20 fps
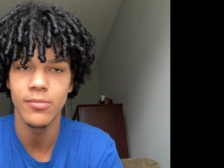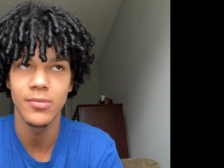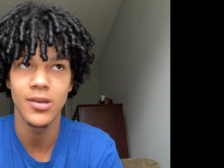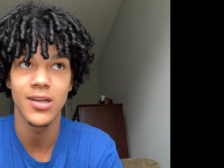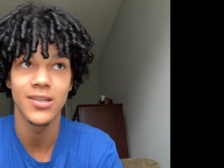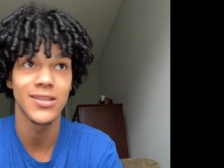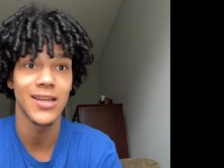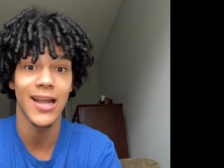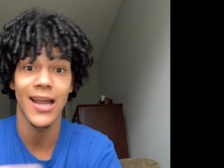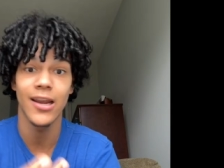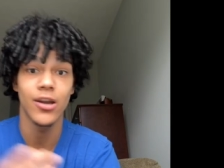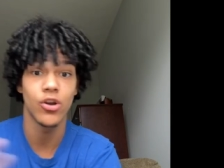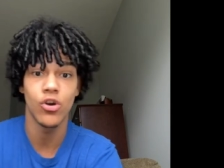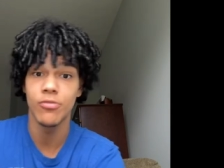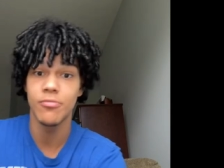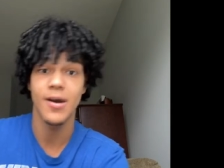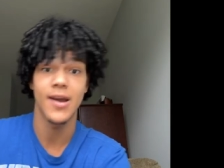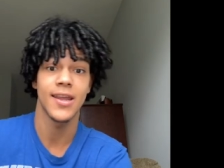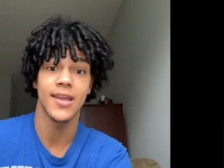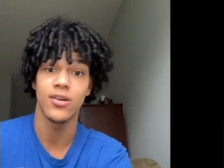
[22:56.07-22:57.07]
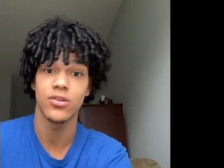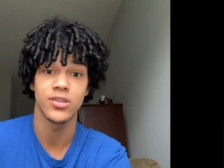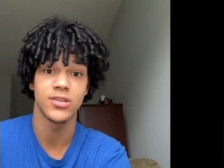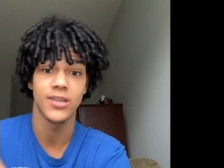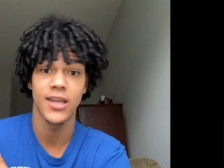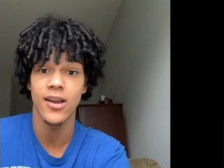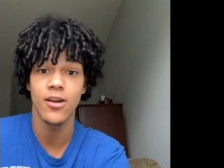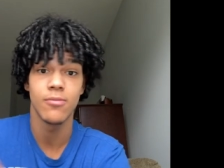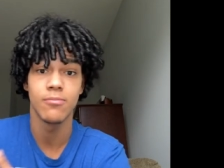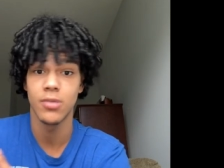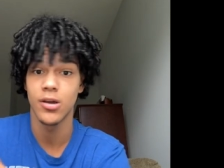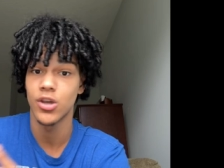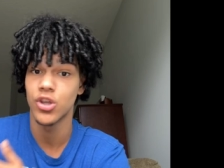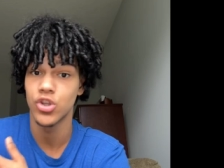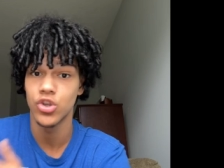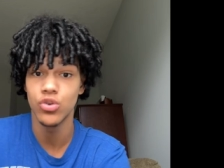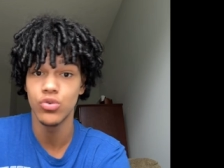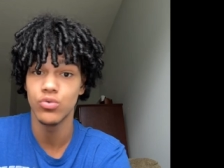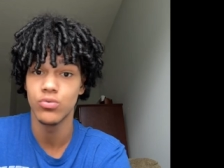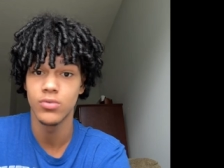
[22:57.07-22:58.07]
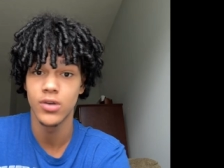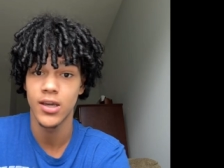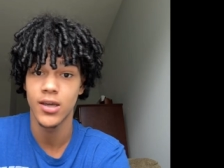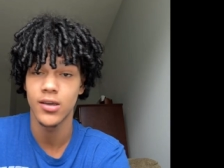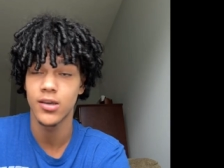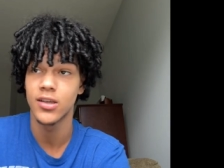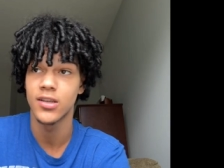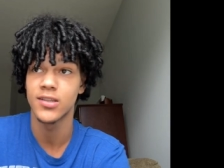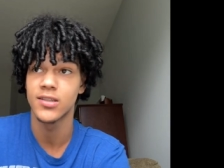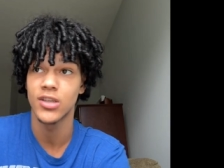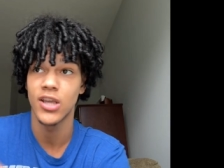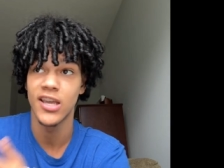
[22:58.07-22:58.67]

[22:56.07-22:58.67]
because it ain't nobody else there but you, nigga.